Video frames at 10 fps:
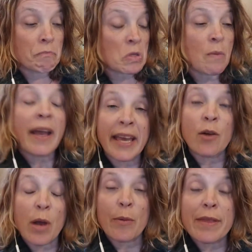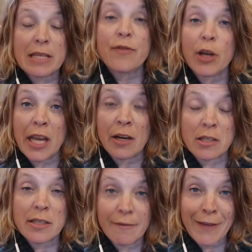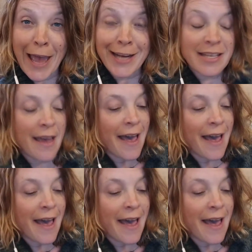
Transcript: You might get away with this for years, in fact.